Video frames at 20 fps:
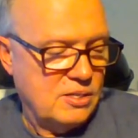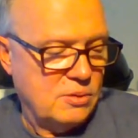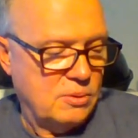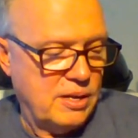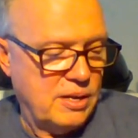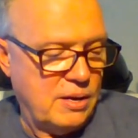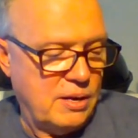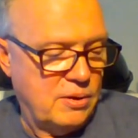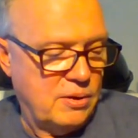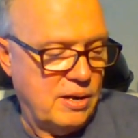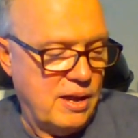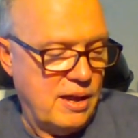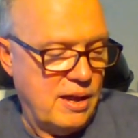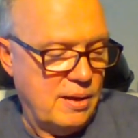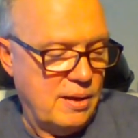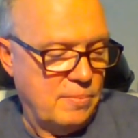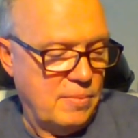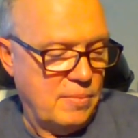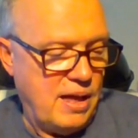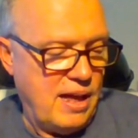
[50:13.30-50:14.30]
So we'll get rid of
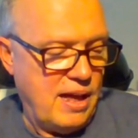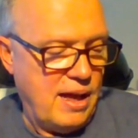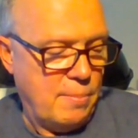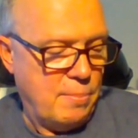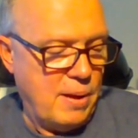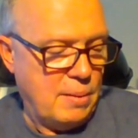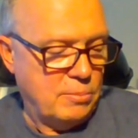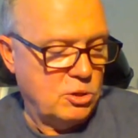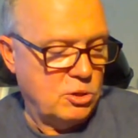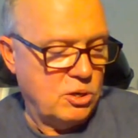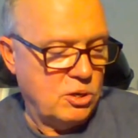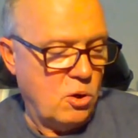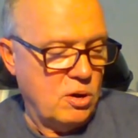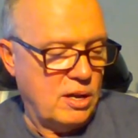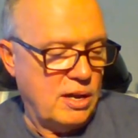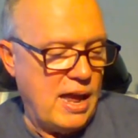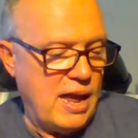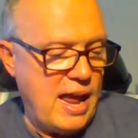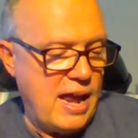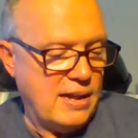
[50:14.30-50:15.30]
him. Pamela,
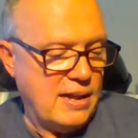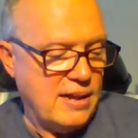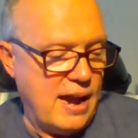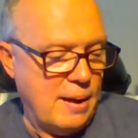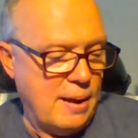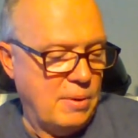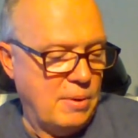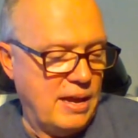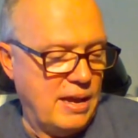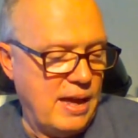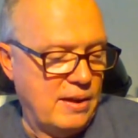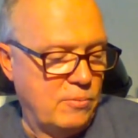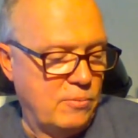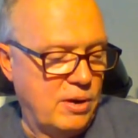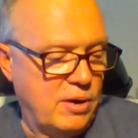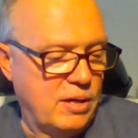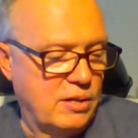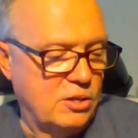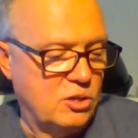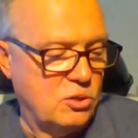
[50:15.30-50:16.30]
okay, time to get
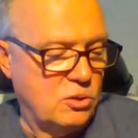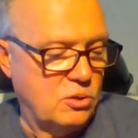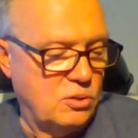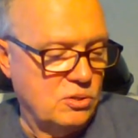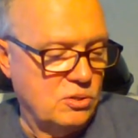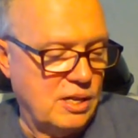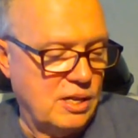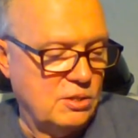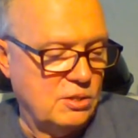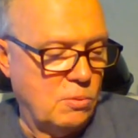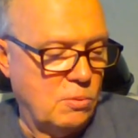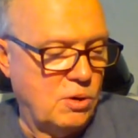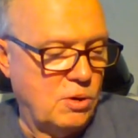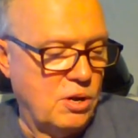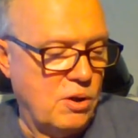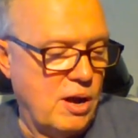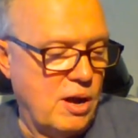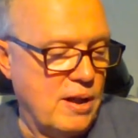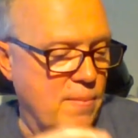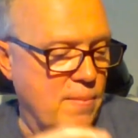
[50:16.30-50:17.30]
rid of the trolls. That's what we're
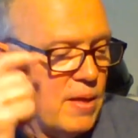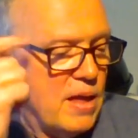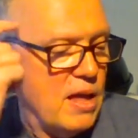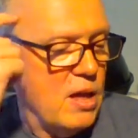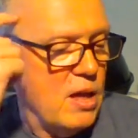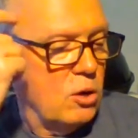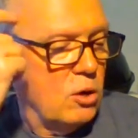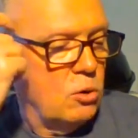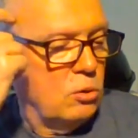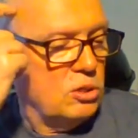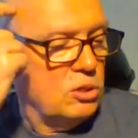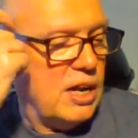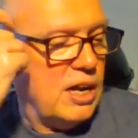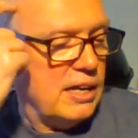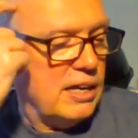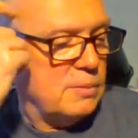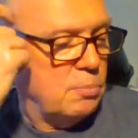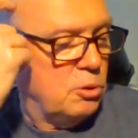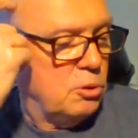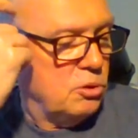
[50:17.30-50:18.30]
doing. Cool
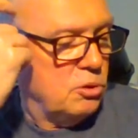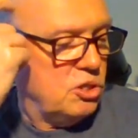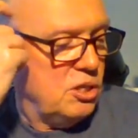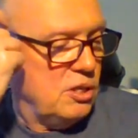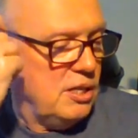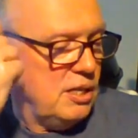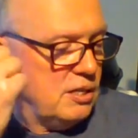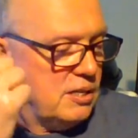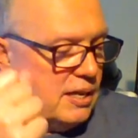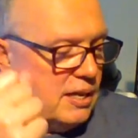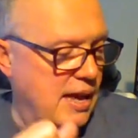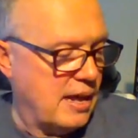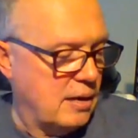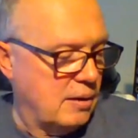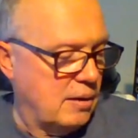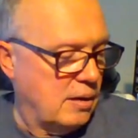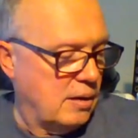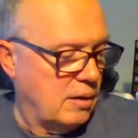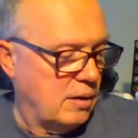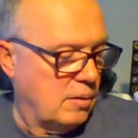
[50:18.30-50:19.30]
Jazz, Bruce, you need to get
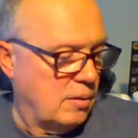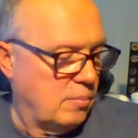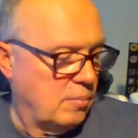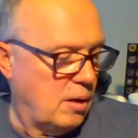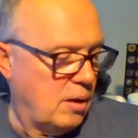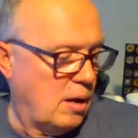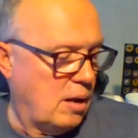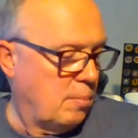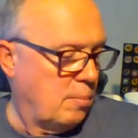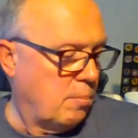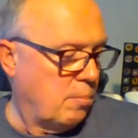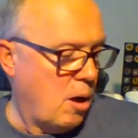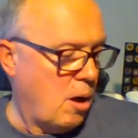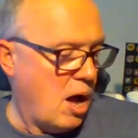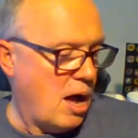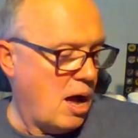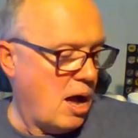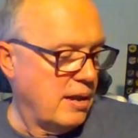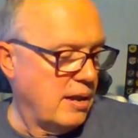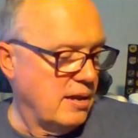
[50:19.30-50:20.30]
a
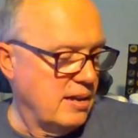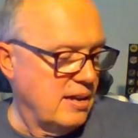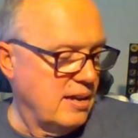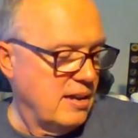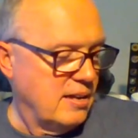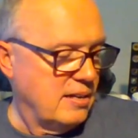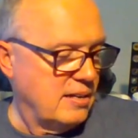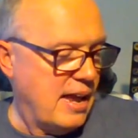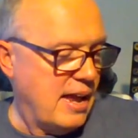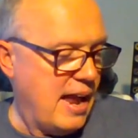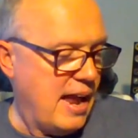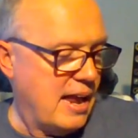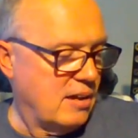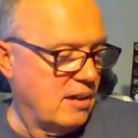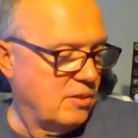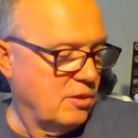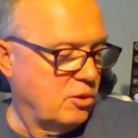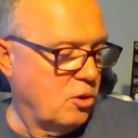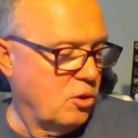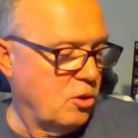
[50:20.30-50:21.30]
mod to
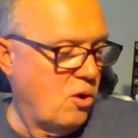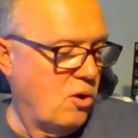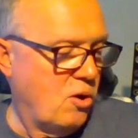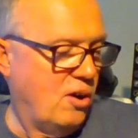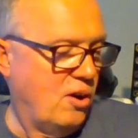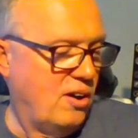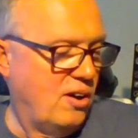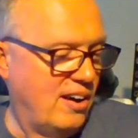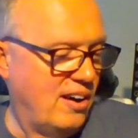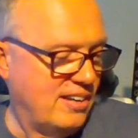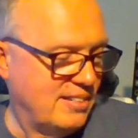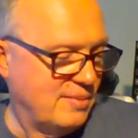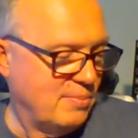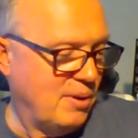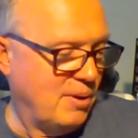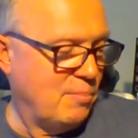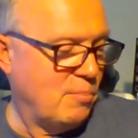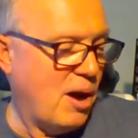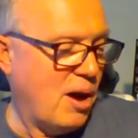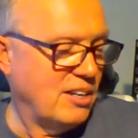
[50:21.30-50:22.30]
handle the doors.
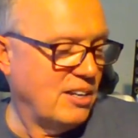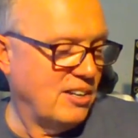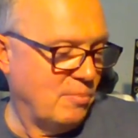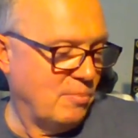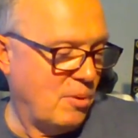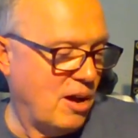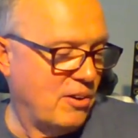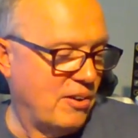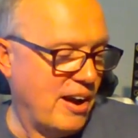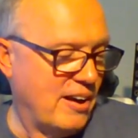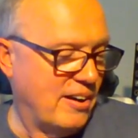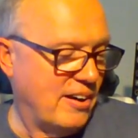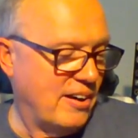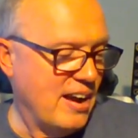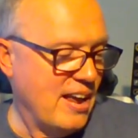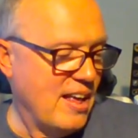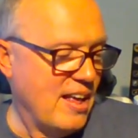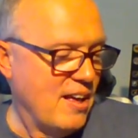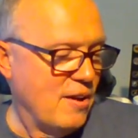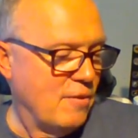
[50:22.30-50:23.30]
A moderator.
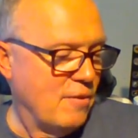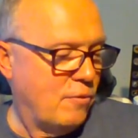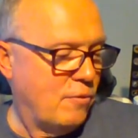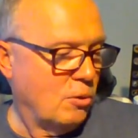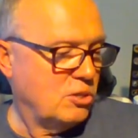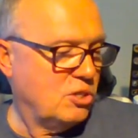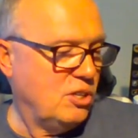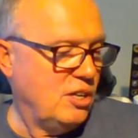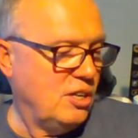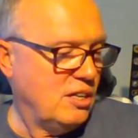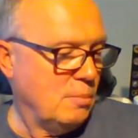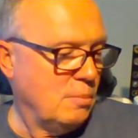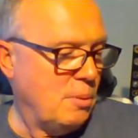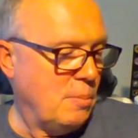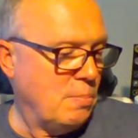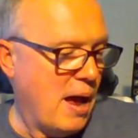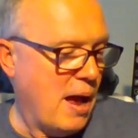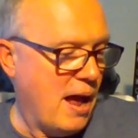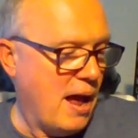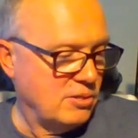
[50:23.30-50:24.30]
Folks need to
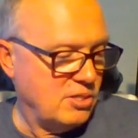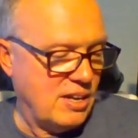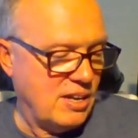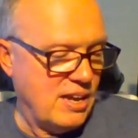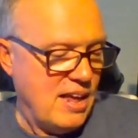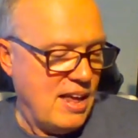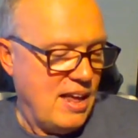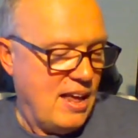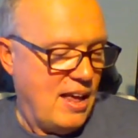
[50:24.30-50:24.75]
be bounced.